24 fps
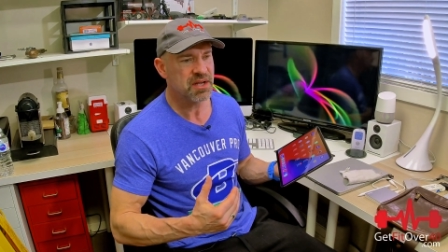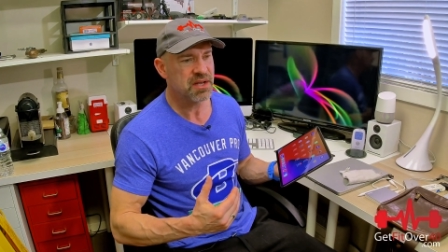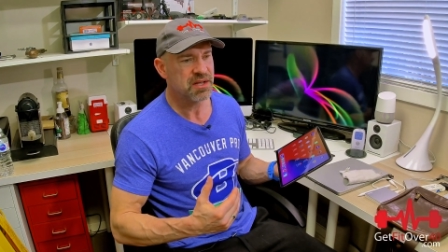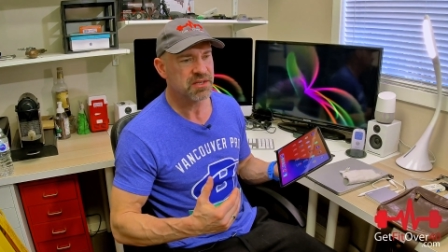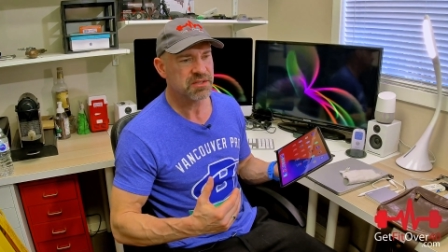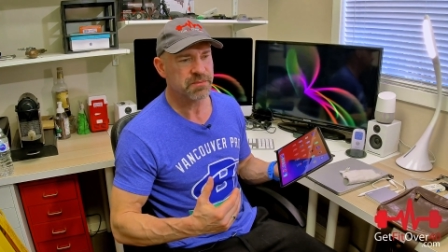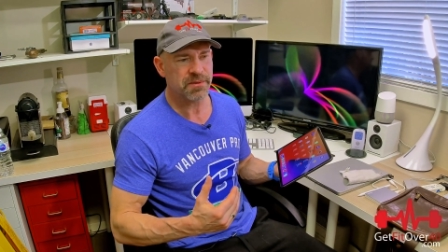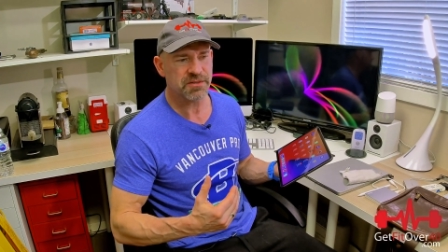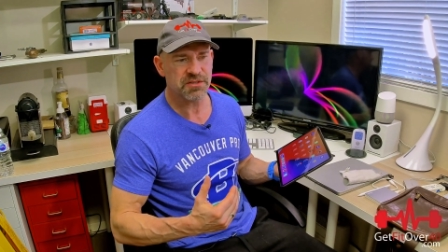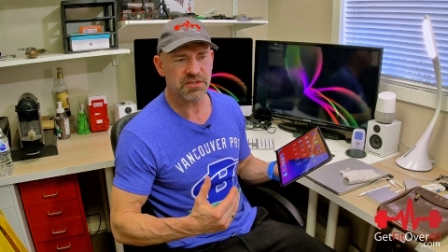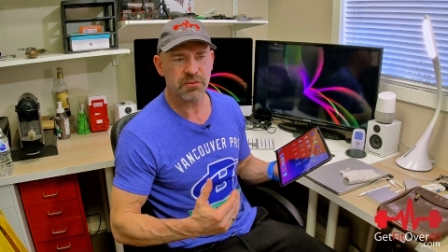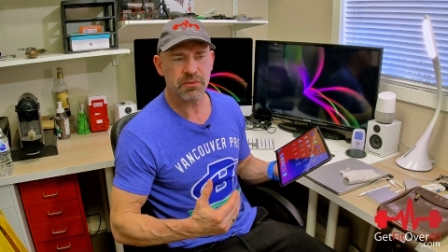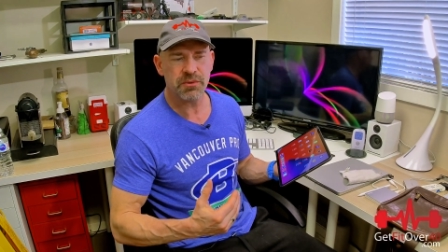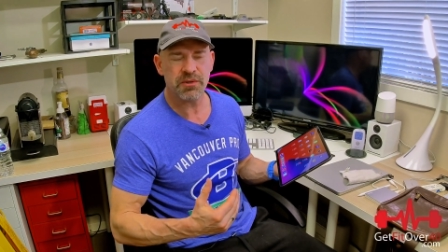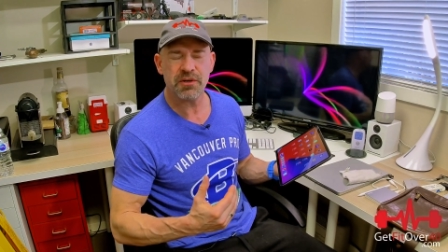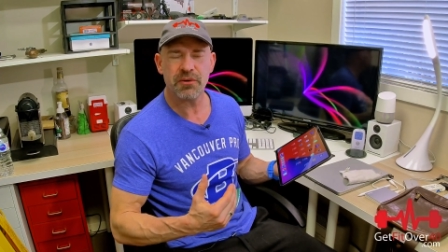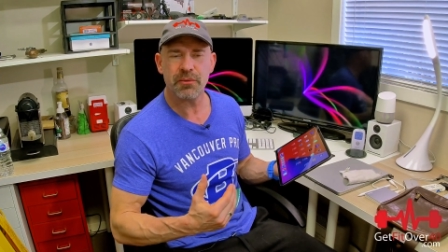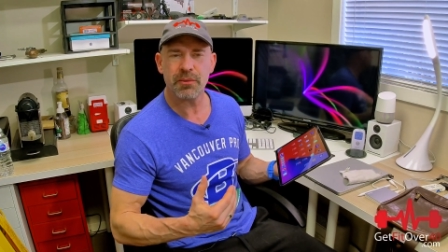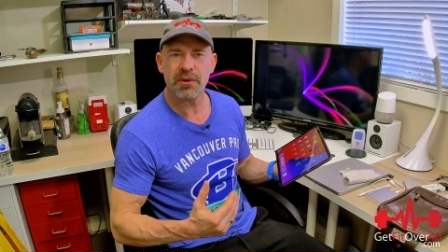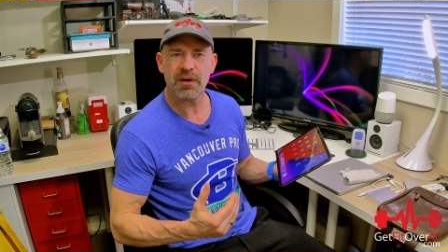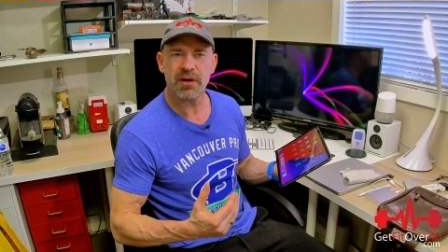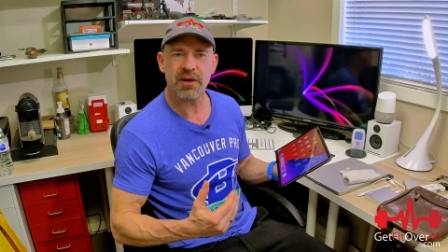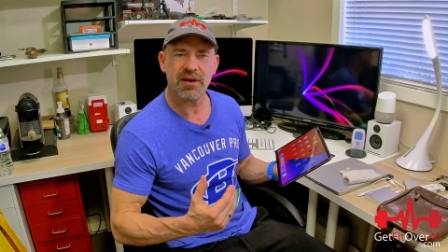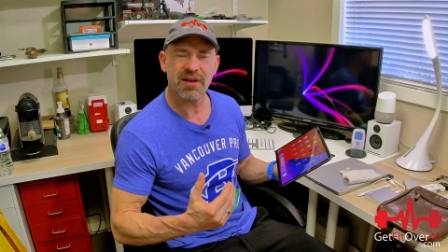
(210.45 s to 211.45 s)
especially when you
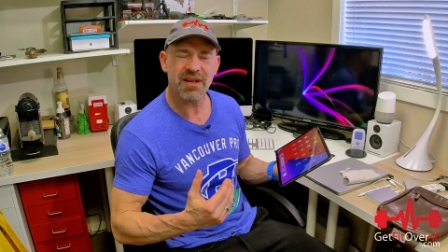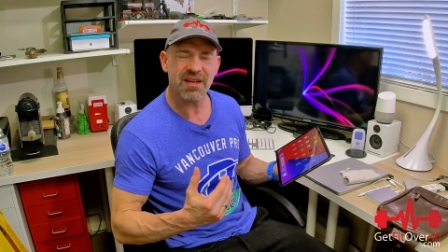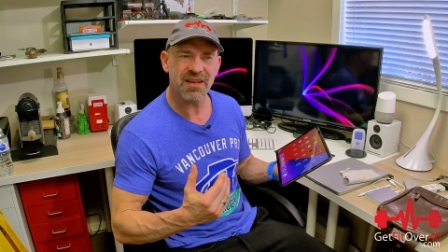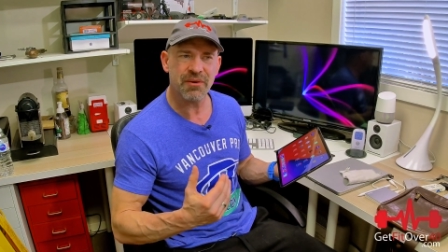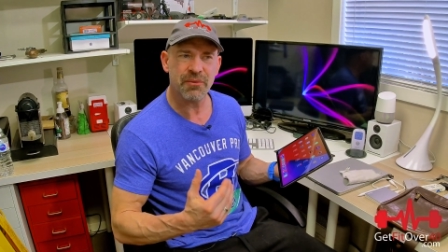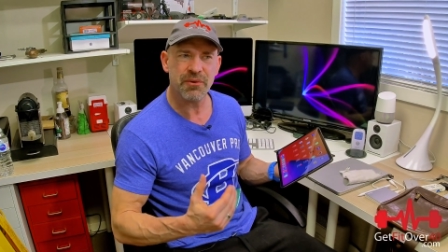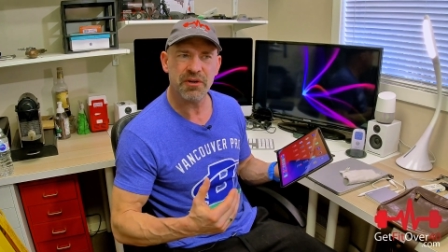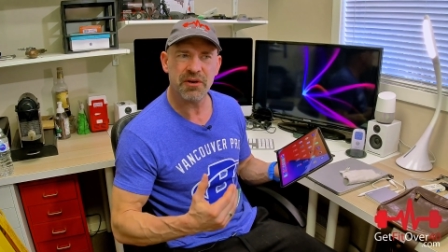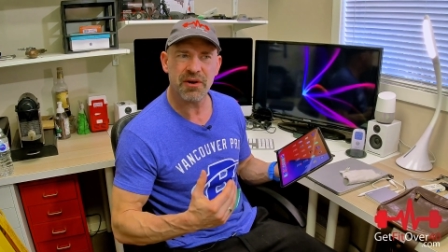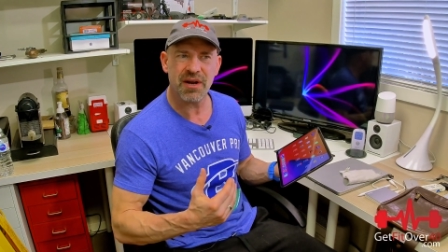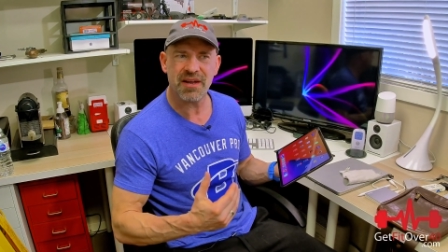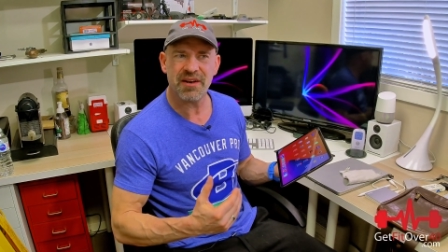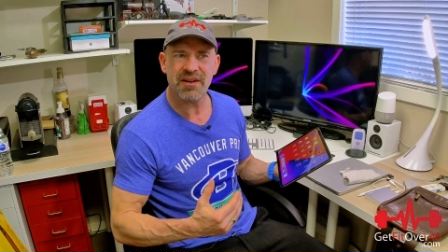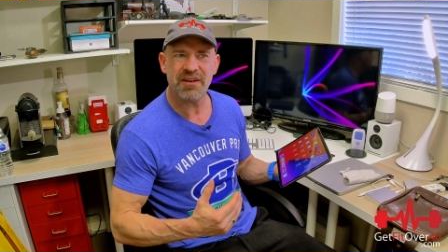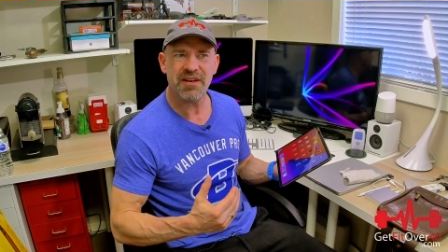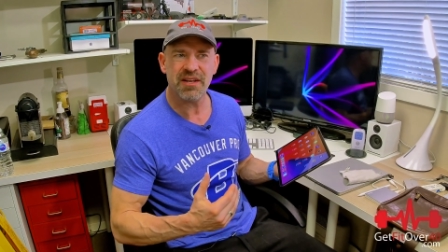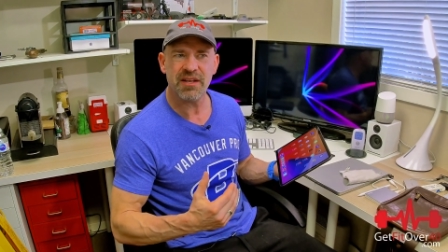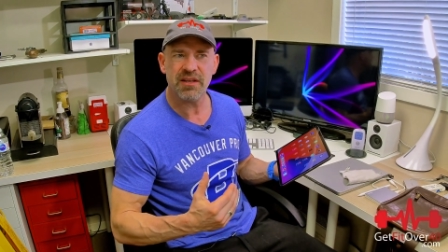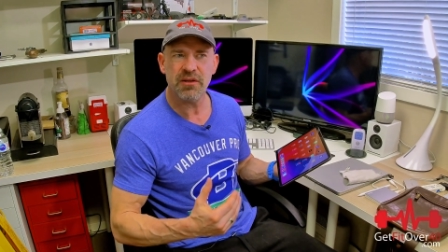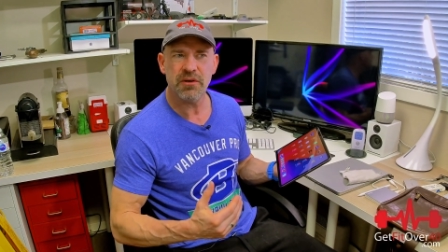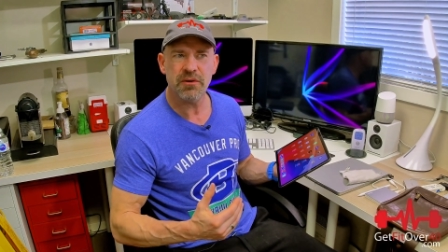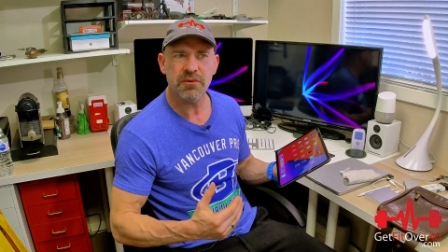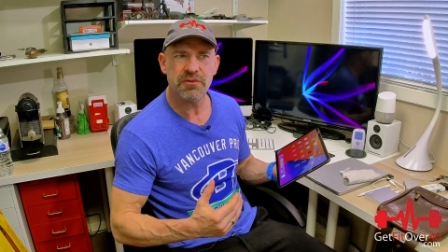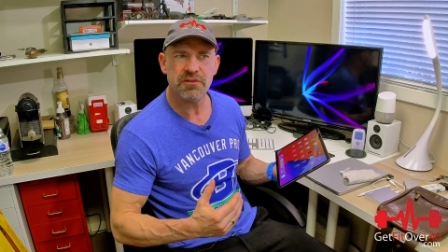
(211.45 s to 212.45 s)
were when you're
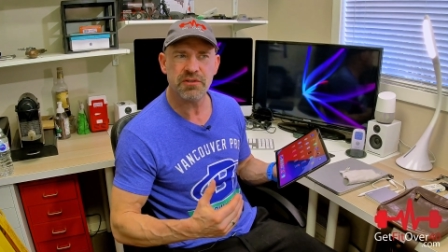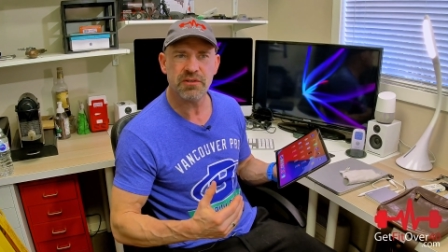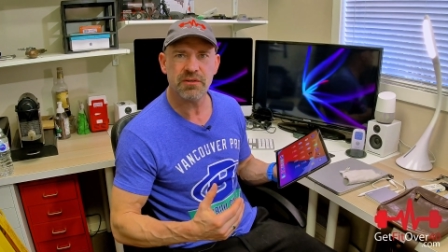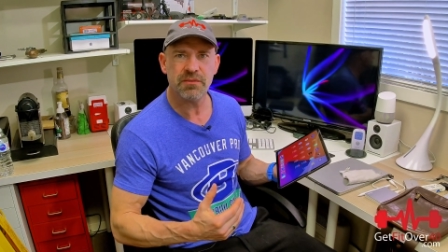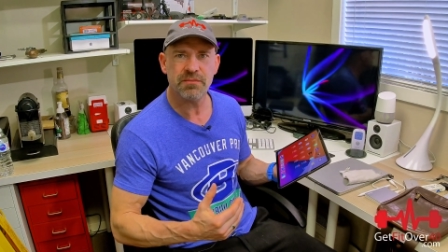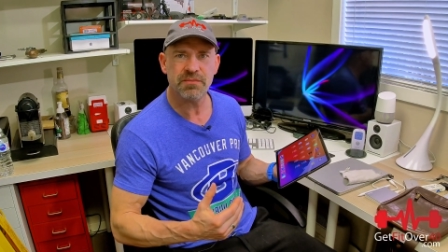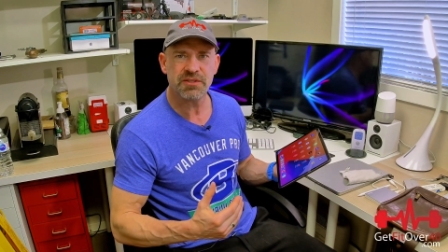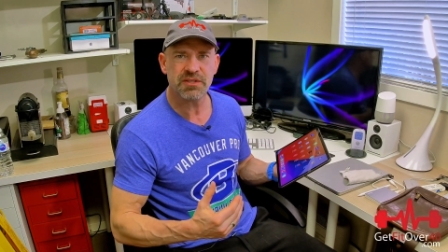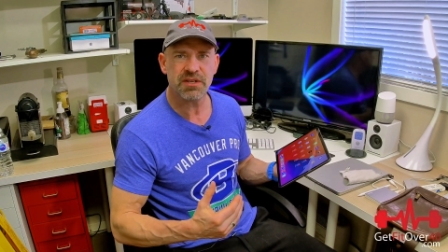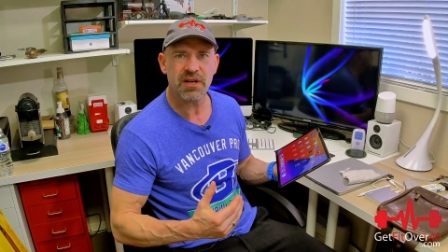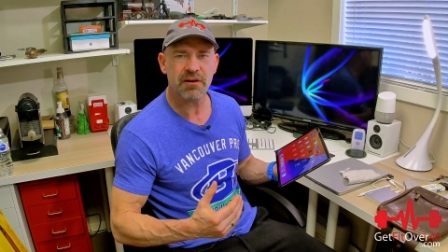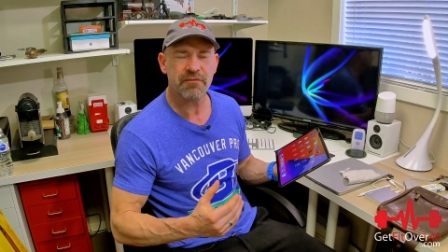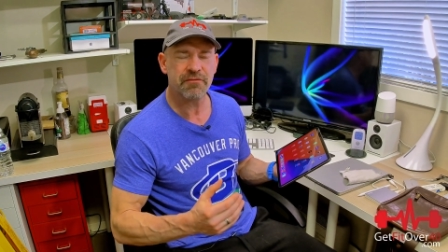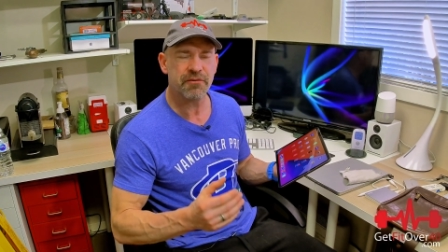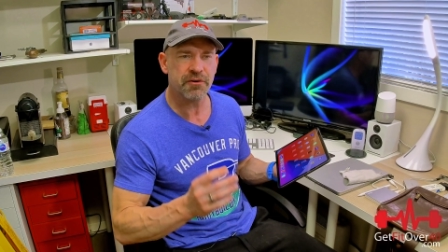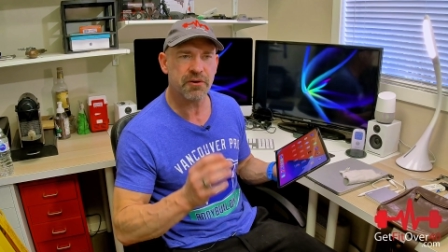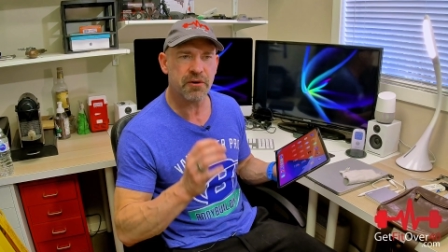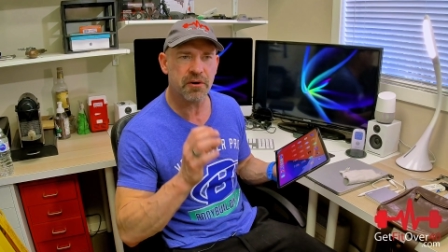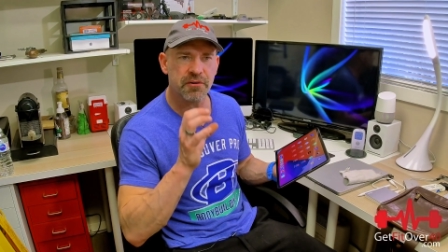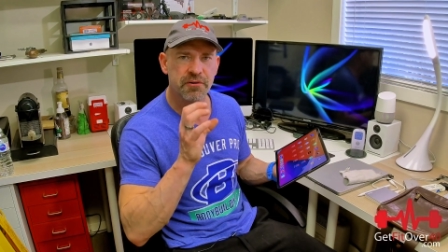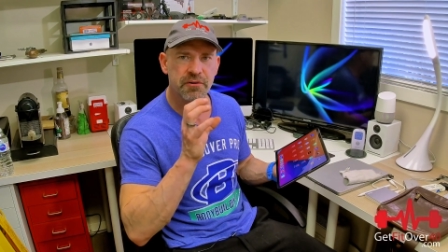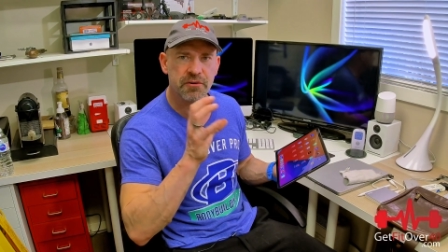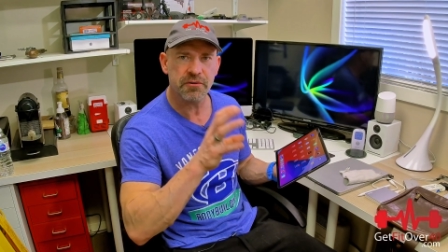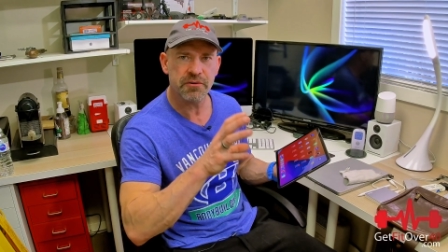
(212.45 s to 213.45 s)
editing YouTube stuff or you're
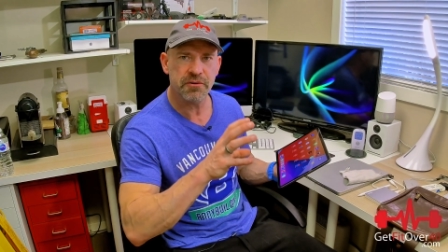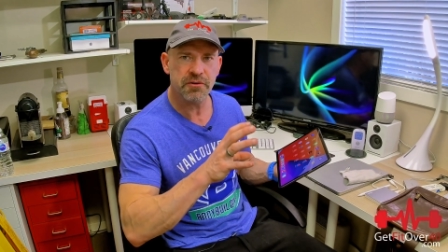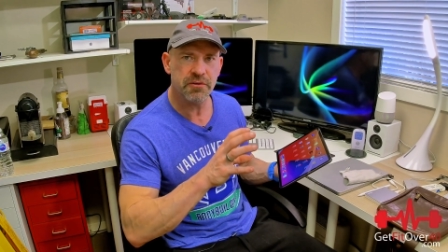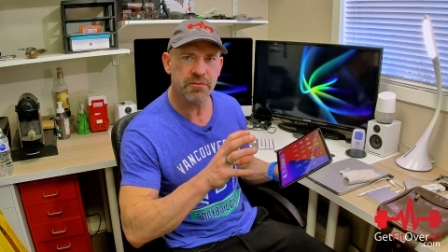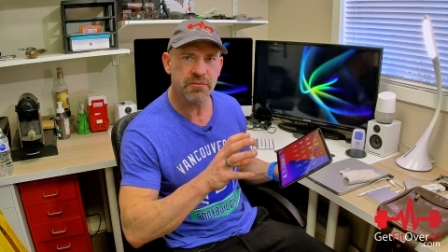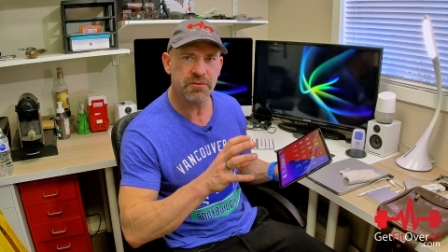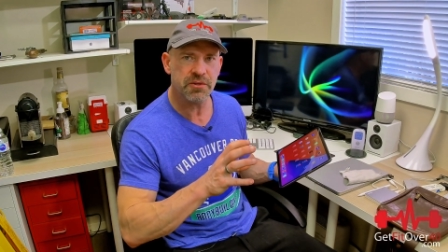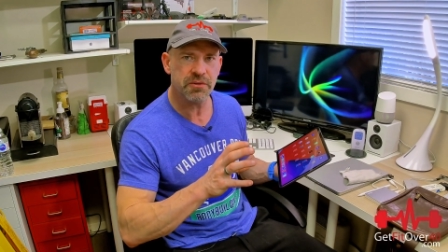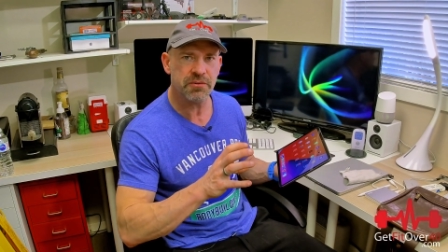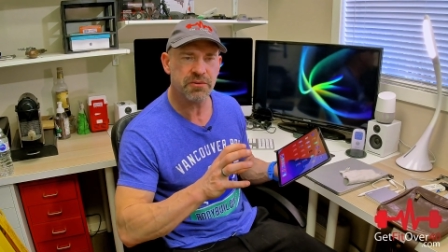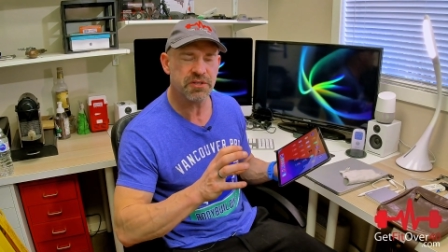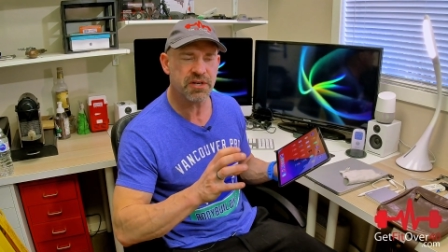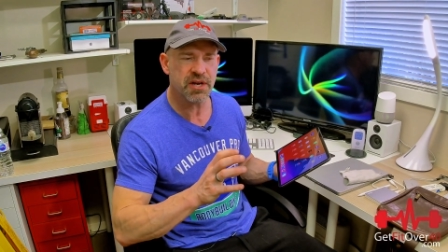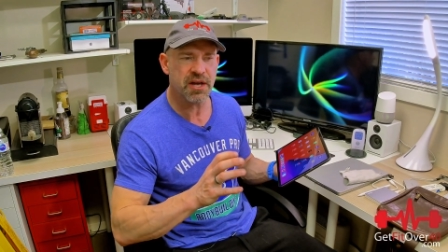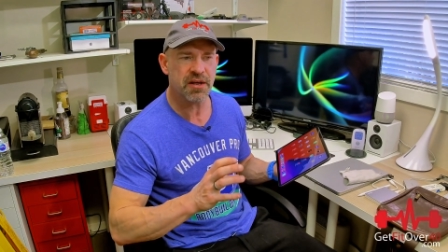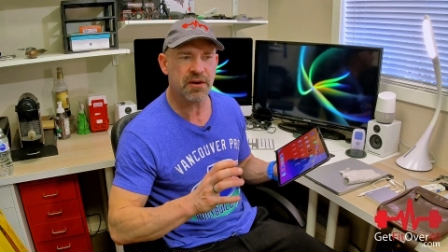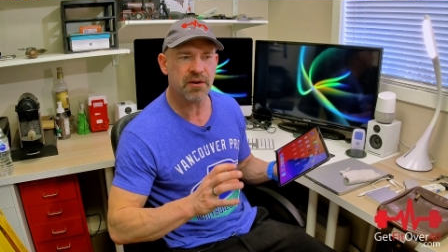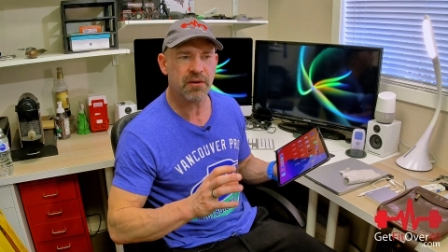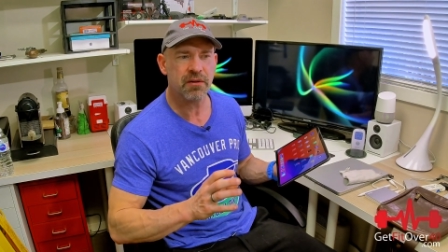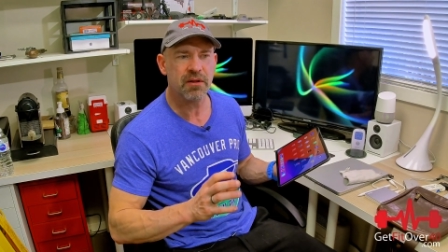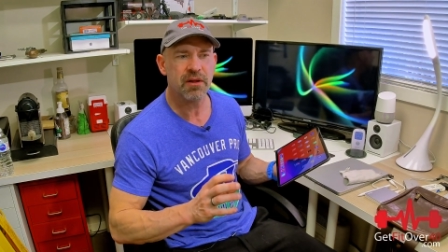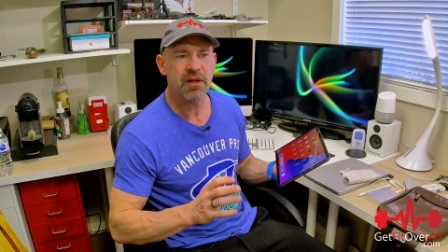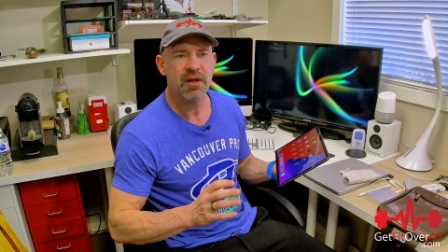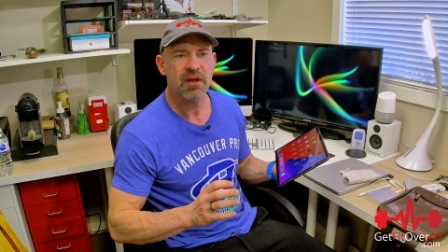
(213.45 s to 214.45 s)
on your YouTube
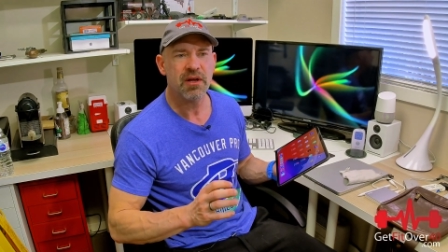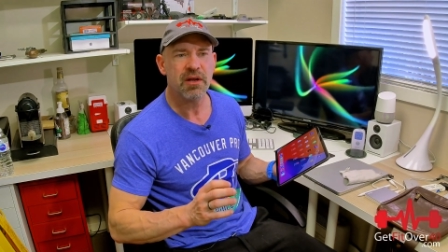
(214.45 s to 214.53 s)
channel